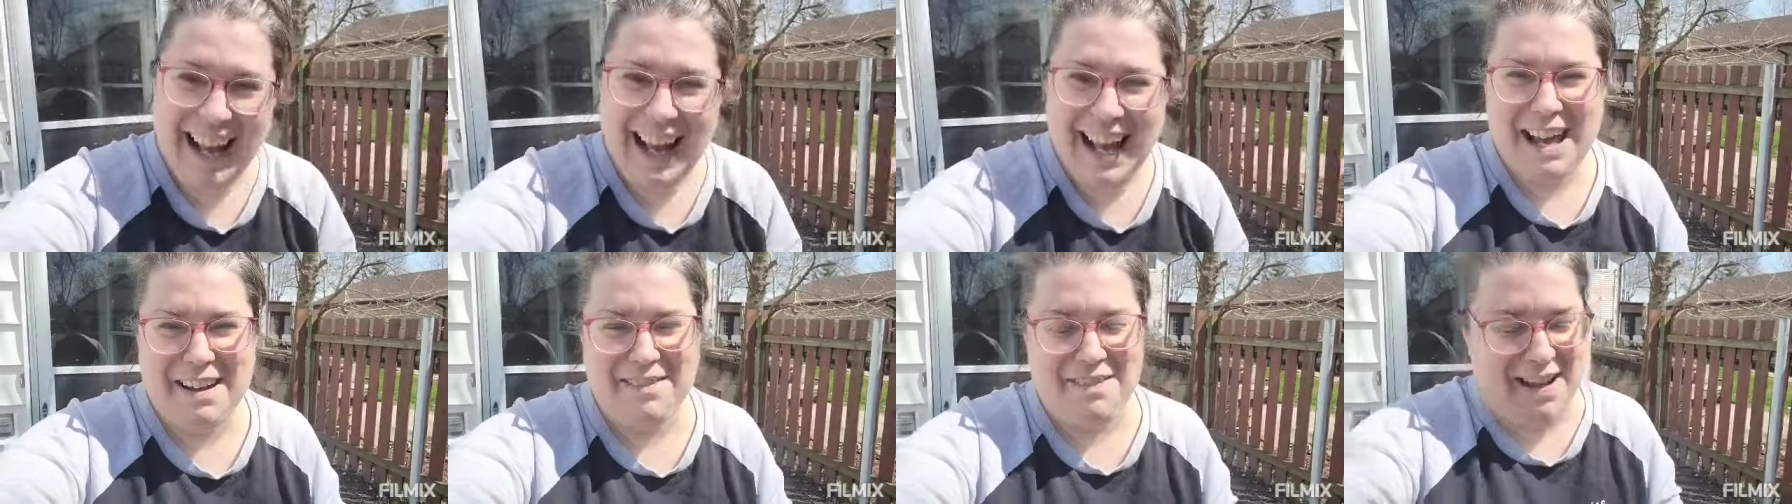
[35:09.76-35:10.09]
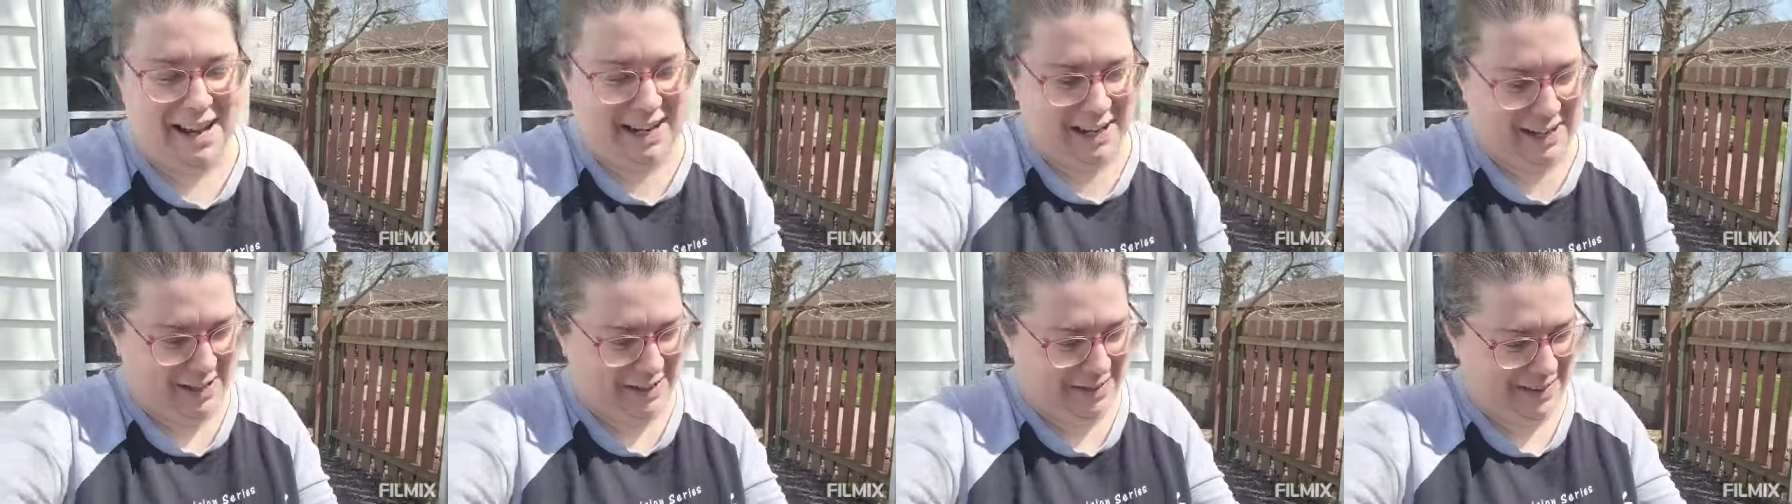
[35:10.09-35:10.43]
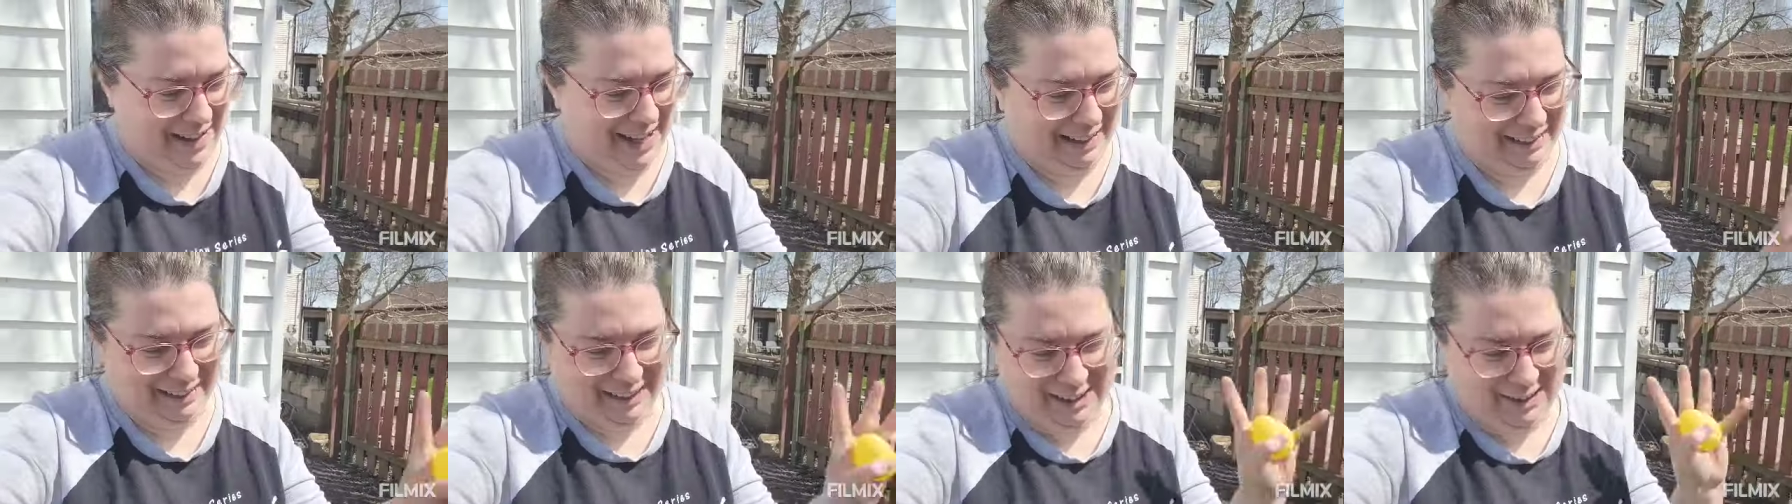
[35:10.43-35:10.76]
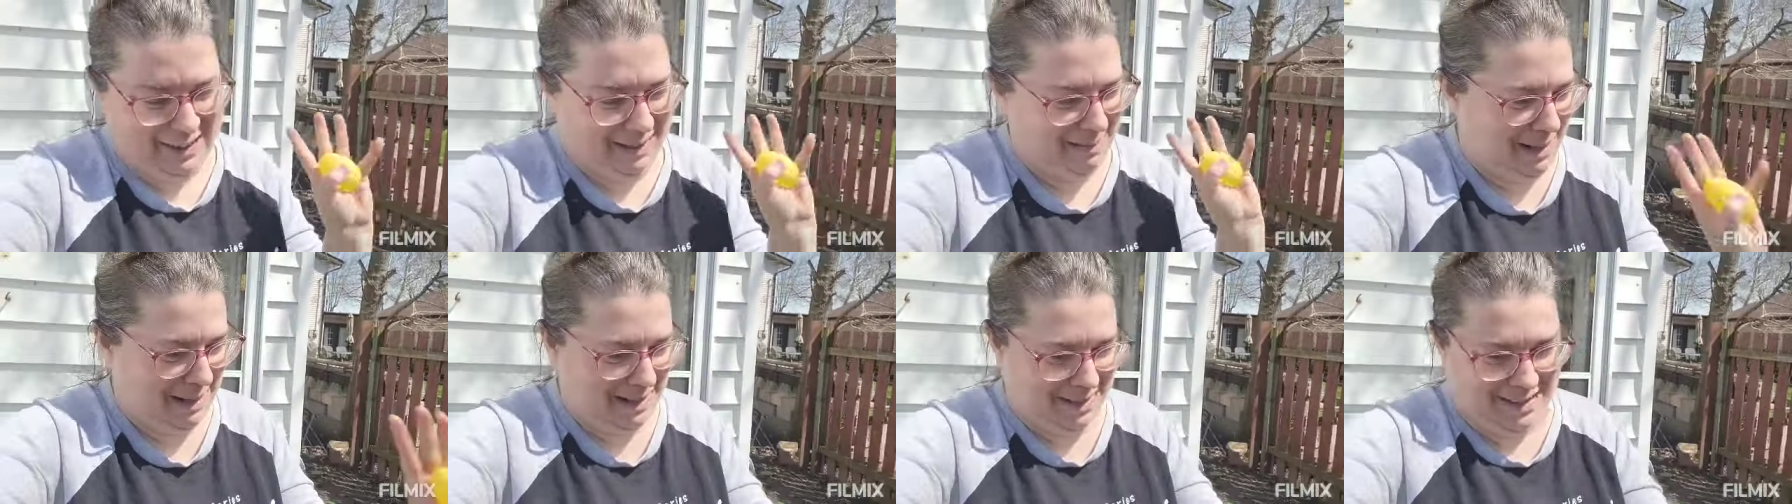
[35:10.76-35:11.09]
If I go that
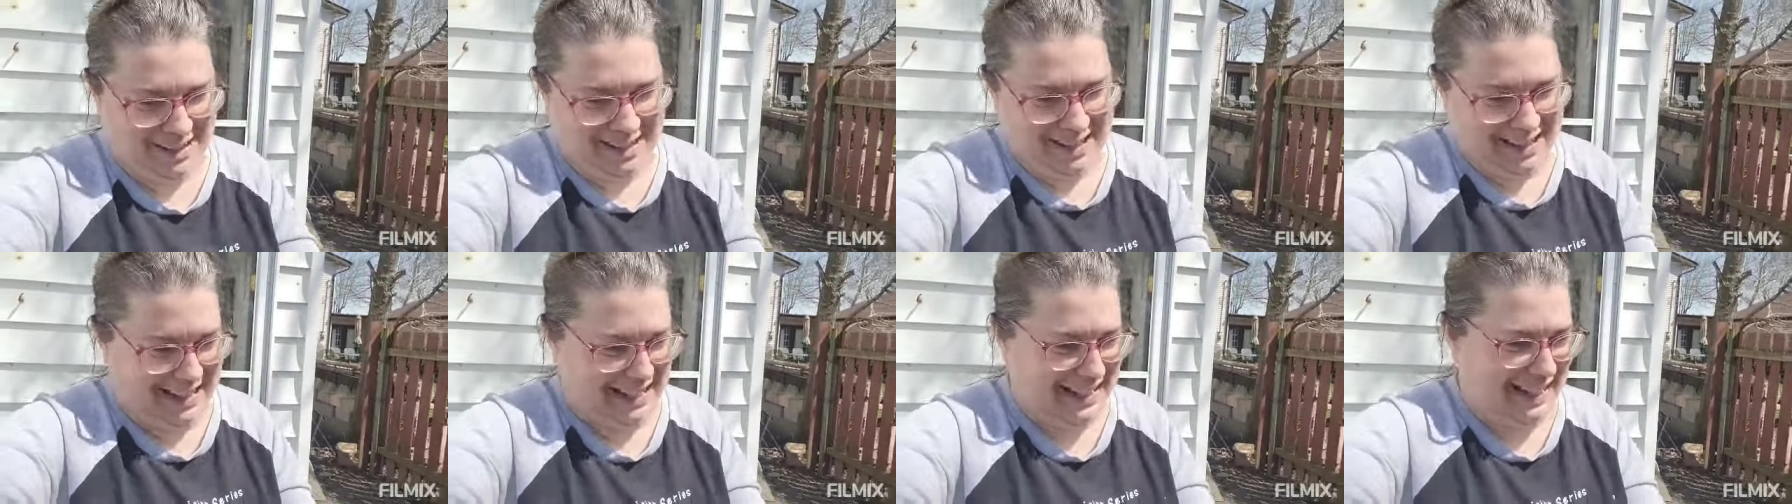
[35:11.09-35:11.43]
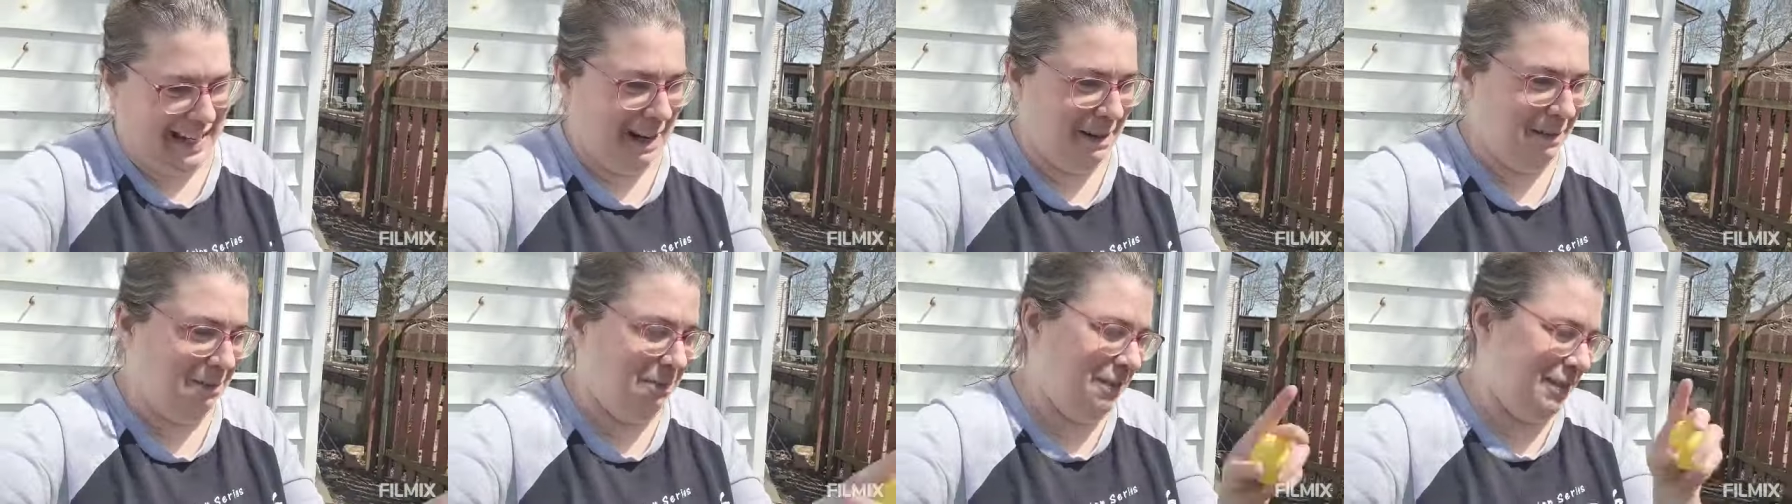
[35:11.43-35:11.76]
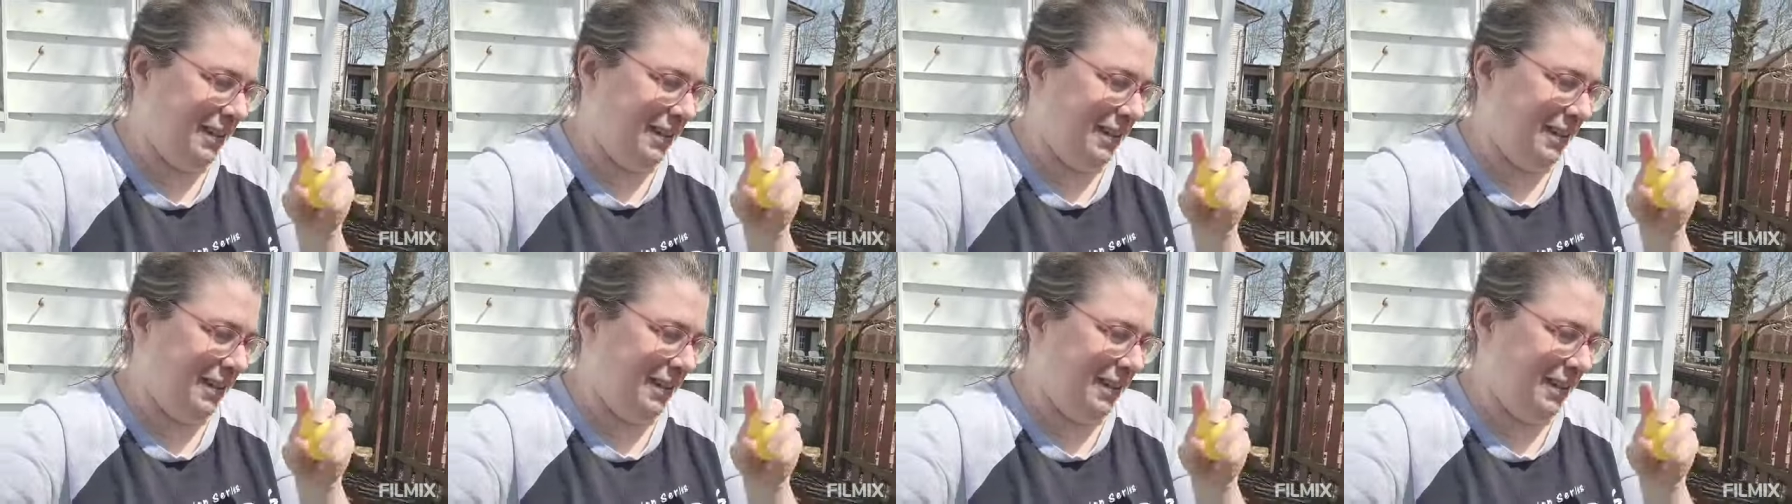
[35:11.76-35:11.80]
low, I'm not gonna get up.